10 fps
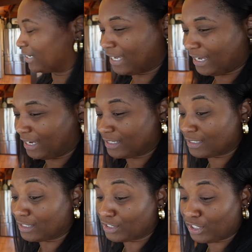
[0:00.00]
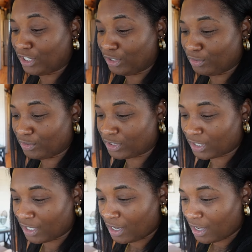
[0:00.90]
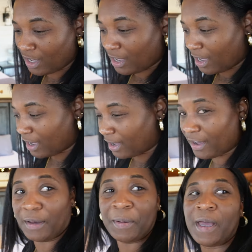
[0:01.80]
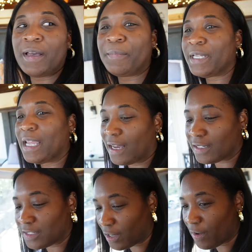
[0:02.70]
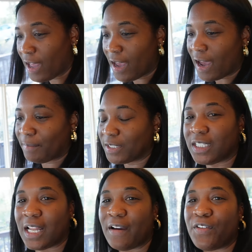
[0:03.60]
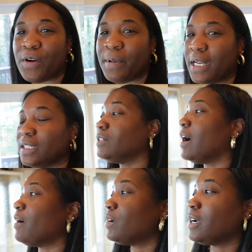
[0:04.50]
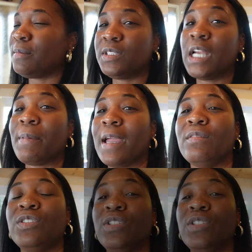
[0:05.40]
king because it is huge. Uh, but yeah, so I'm going to chill out for a minute. So I will come check back in with